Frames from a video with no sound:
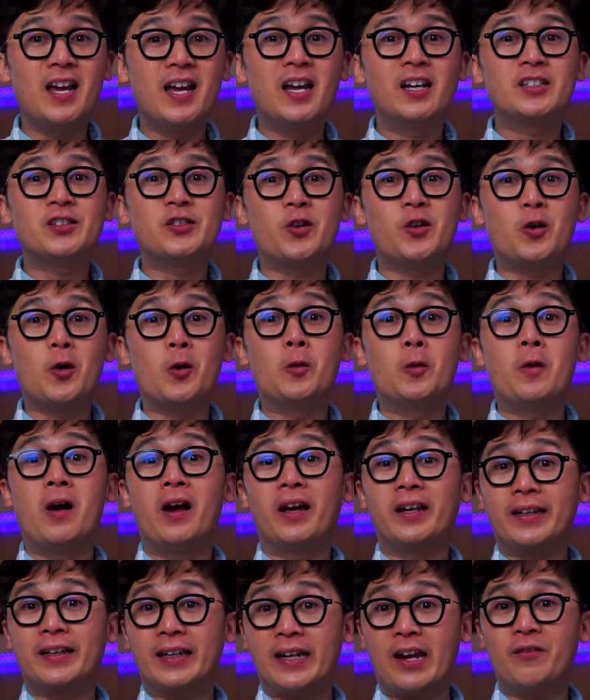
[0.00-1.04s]
So
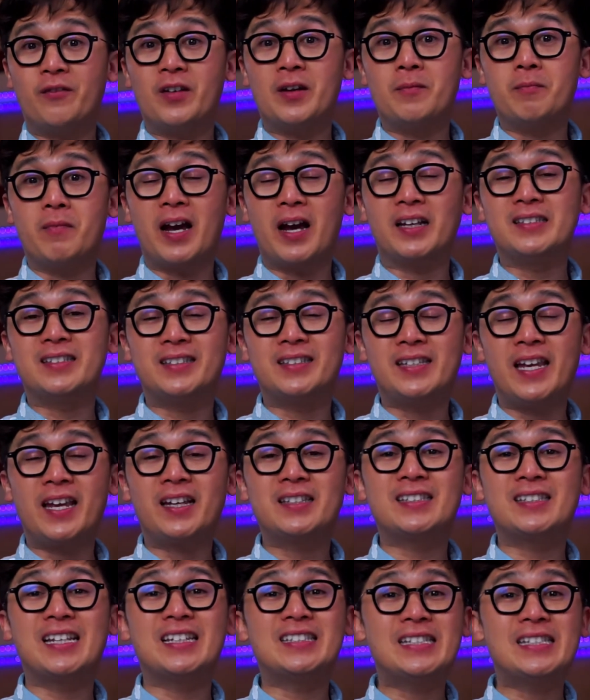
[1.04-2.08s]
given by
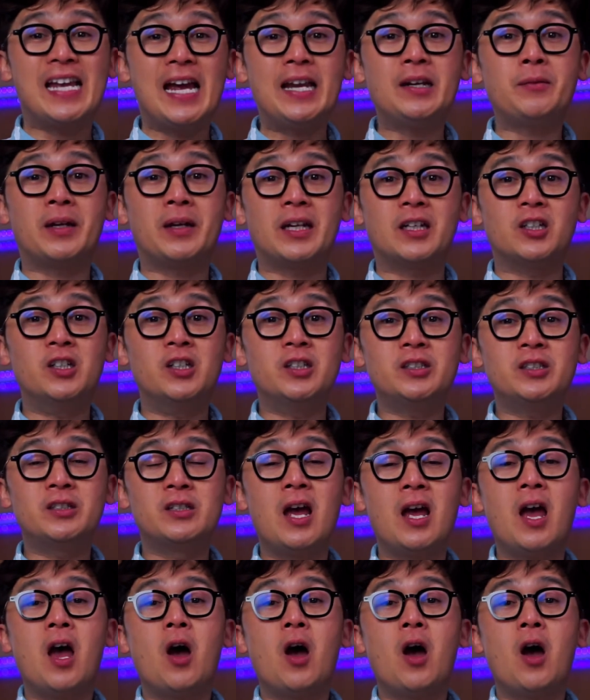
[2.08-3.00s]
6 centimeters,